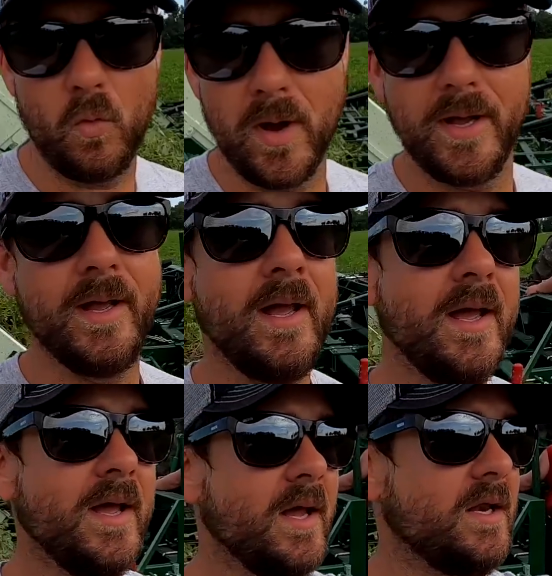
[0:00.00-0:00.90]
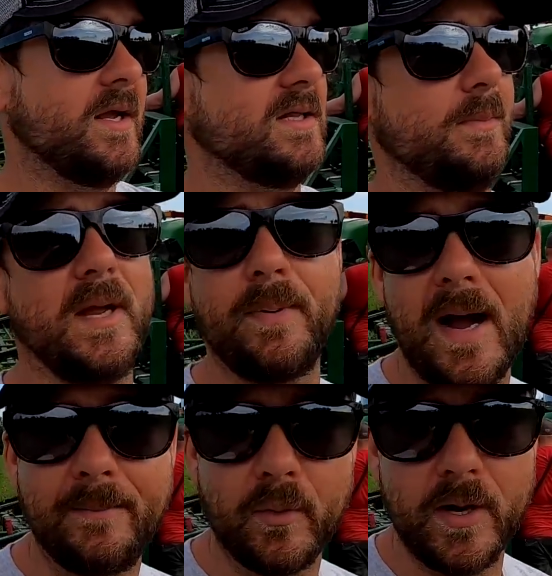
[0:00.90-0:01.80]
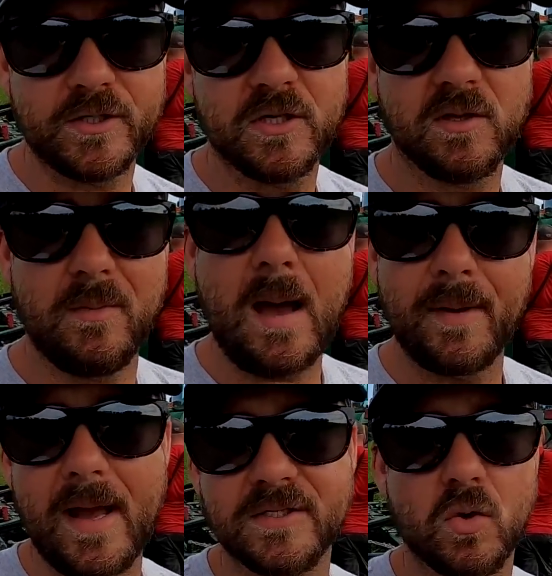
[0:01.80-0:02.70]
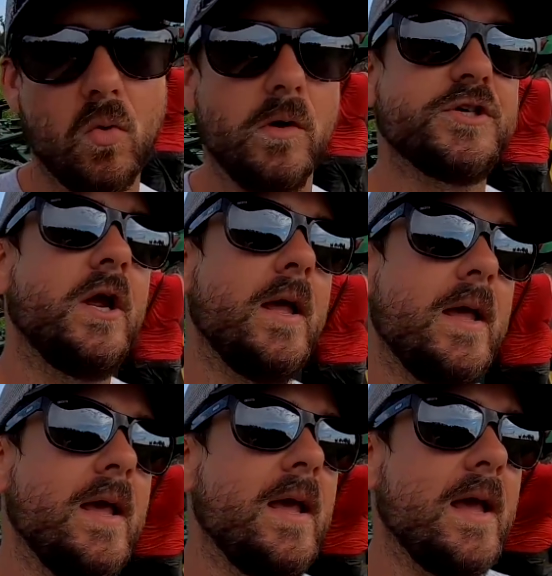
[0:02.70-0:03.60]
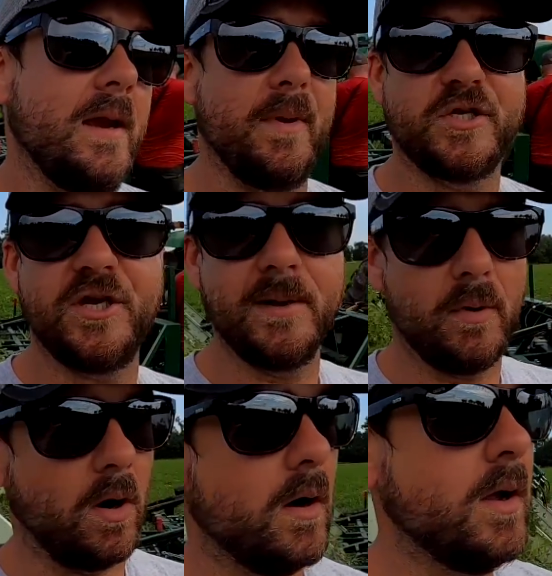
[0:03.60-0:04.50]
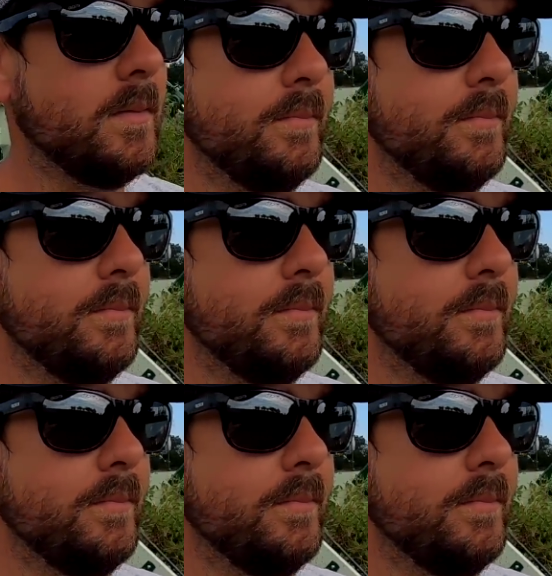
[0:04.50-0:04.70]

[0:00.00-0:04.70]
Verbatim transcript: the way to get the big pipe wrench, the map gas torch, and a big cheetah bar,